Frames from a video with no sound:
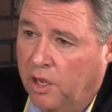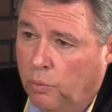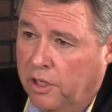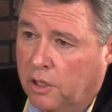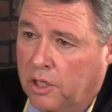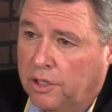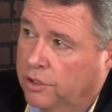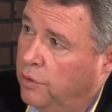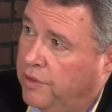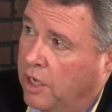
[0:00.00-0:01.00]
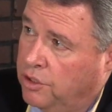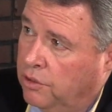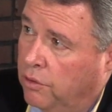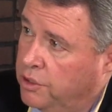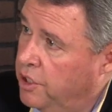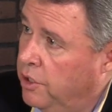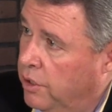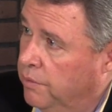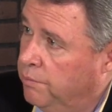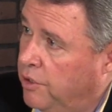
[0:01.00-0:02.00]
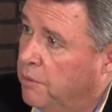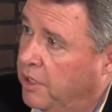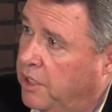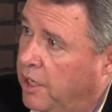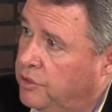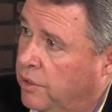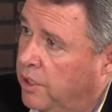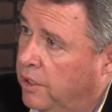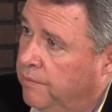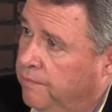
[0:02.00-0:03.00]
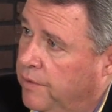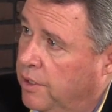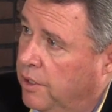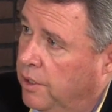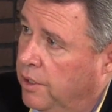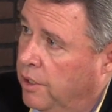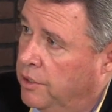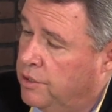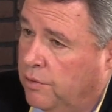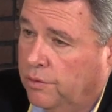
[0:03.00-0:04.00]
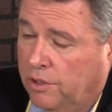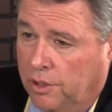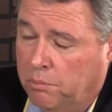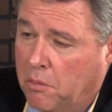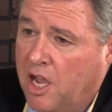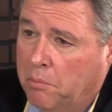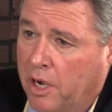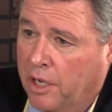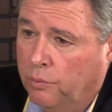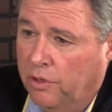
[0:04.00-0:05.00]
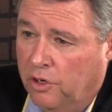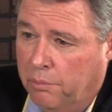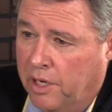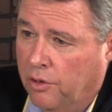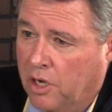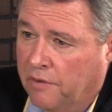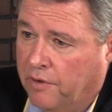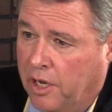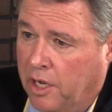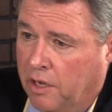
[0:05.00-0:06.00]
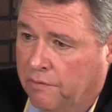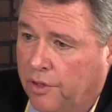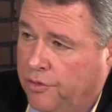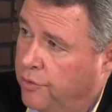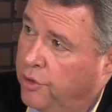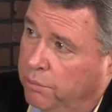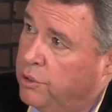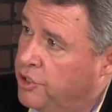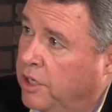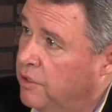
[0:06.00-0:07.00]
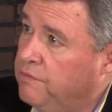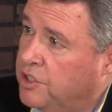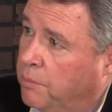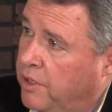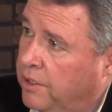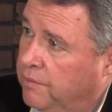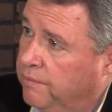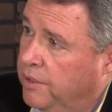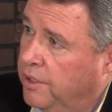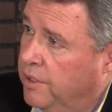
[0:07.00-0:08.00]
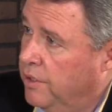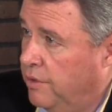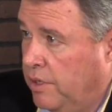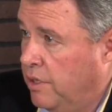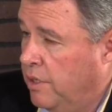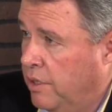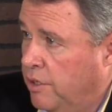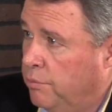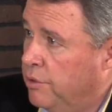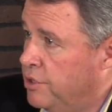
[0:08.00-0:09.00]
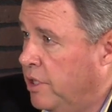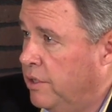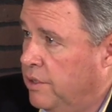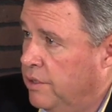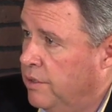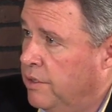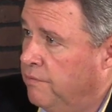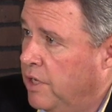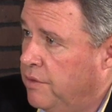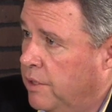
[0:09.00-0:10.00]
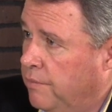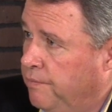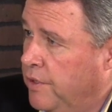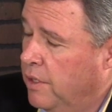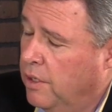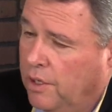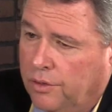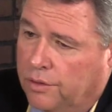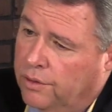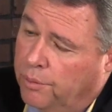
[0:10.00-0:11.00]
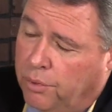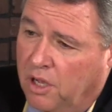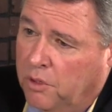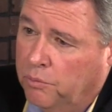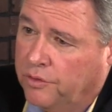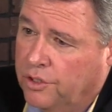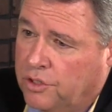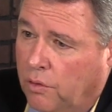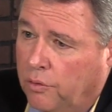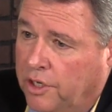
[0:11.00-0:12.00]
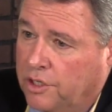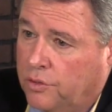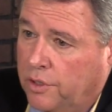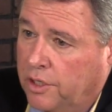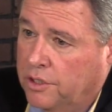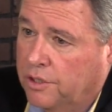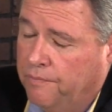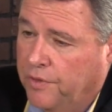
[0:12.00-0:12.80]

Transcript: we collect $2,000 a year property tax on it. And so in my mind, we are better off to have 30% of something than 100% of nothing. The problem with the solar industry is